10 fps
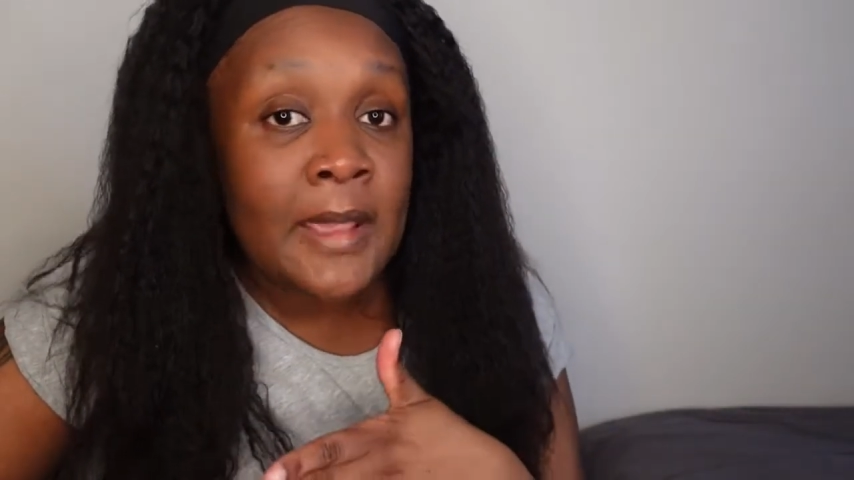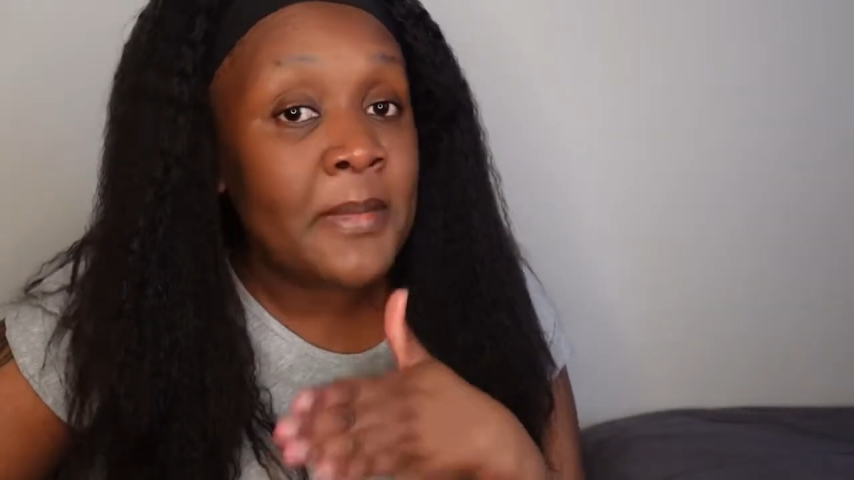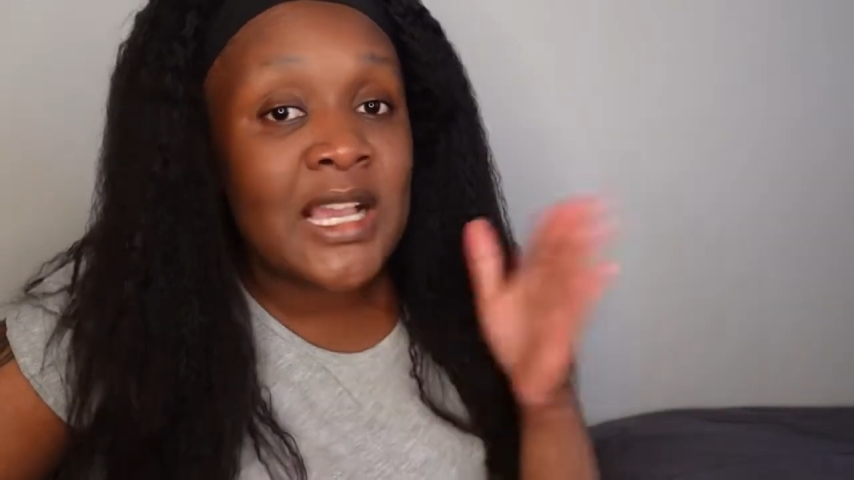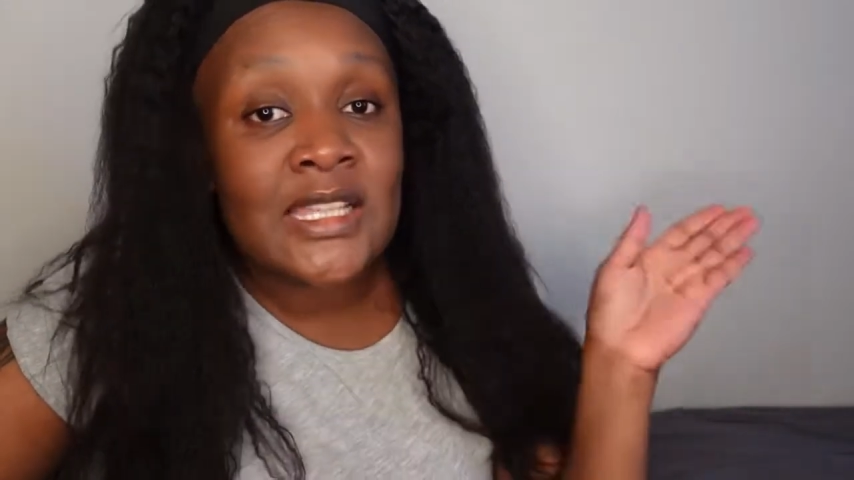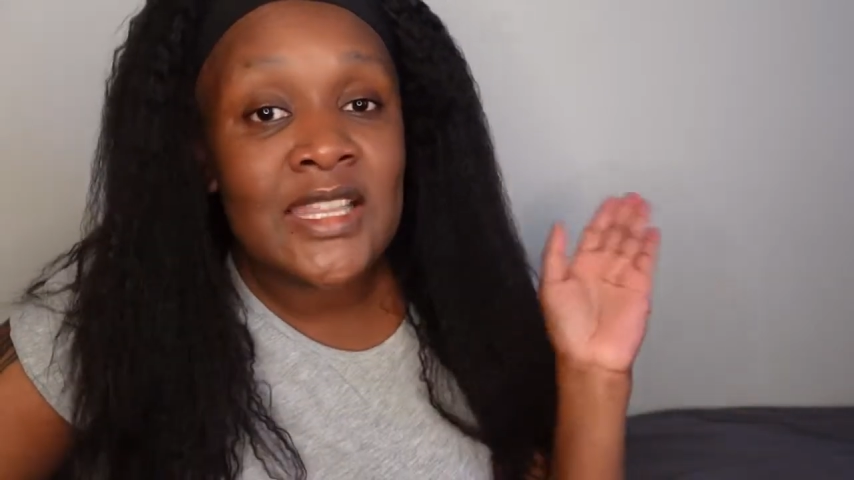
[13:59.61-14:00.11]

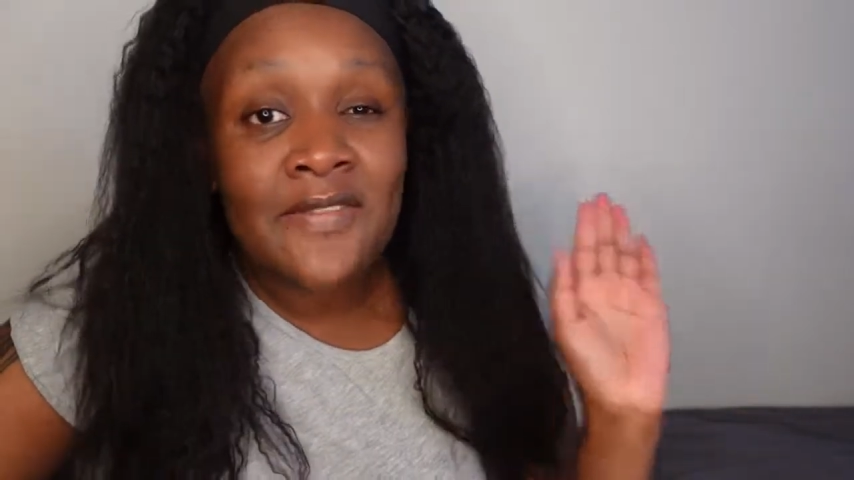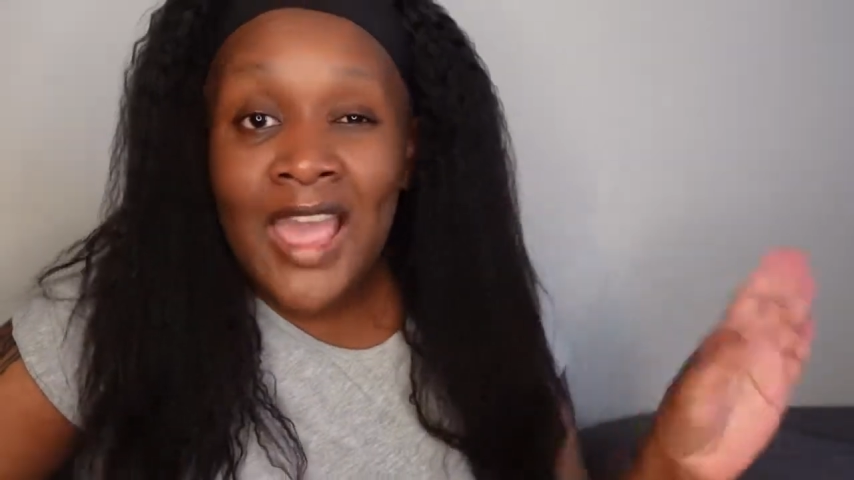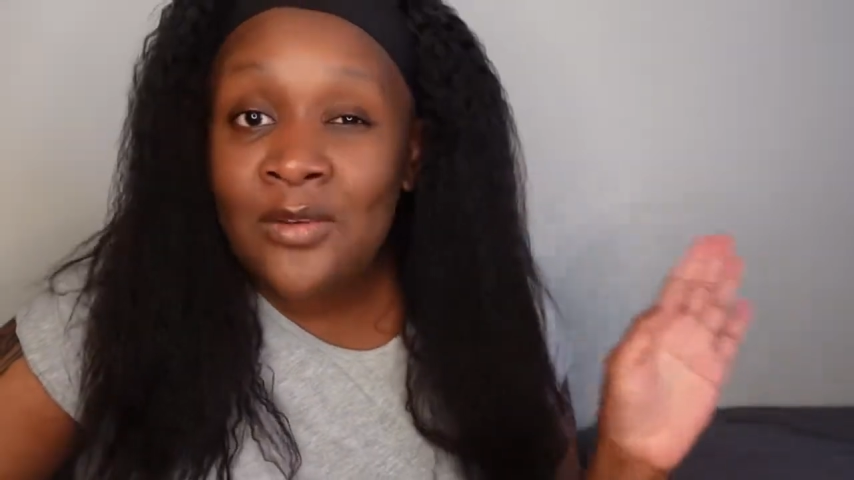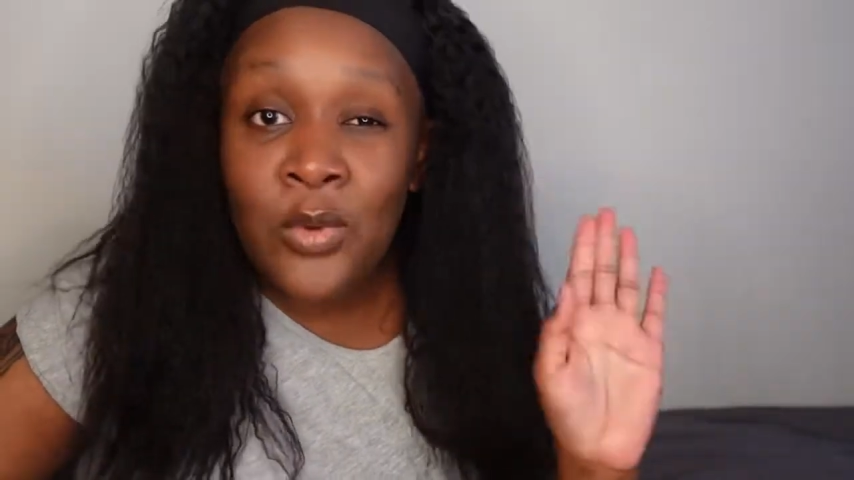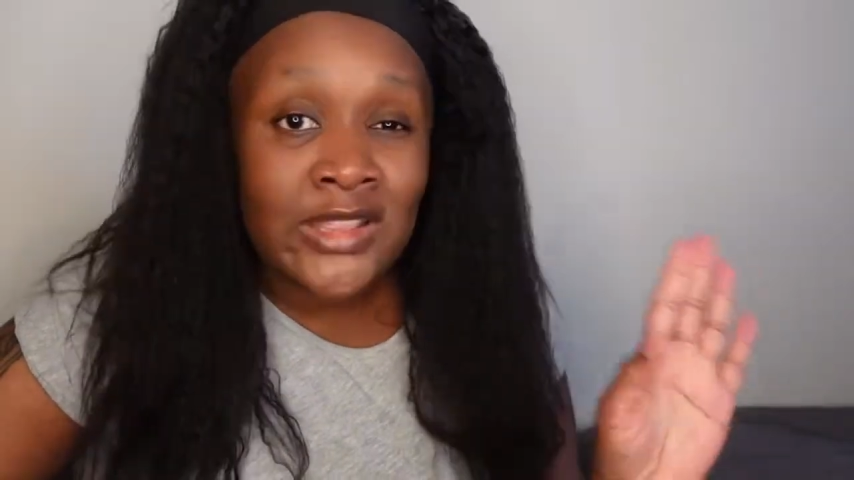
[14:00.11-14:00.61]
because if i
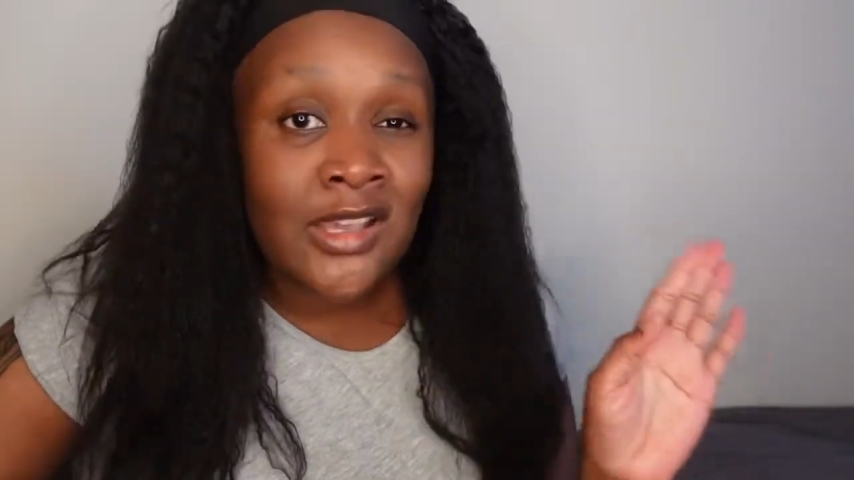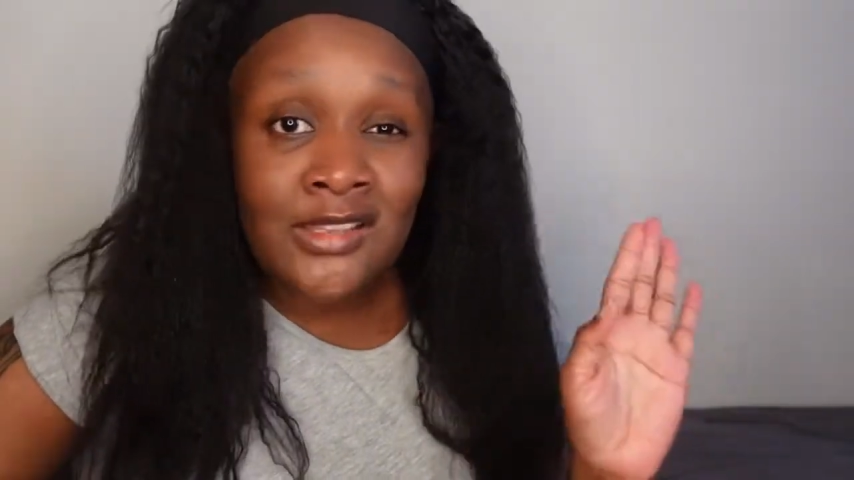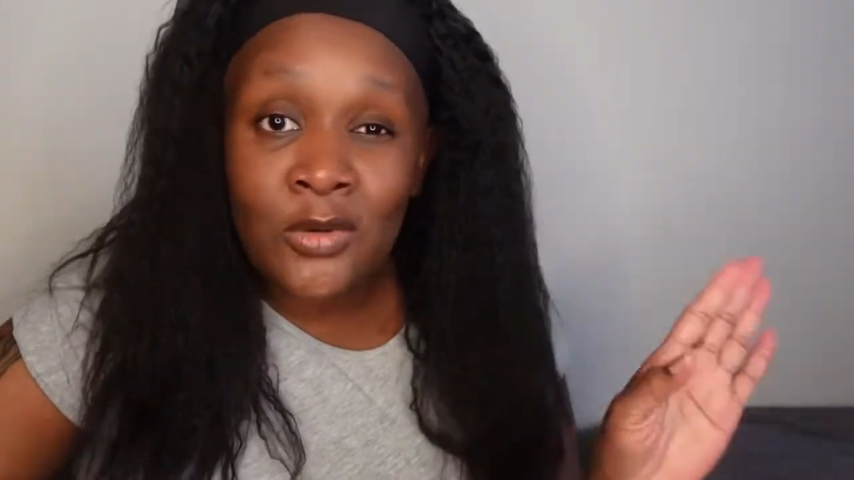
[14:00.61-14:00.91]
had went down there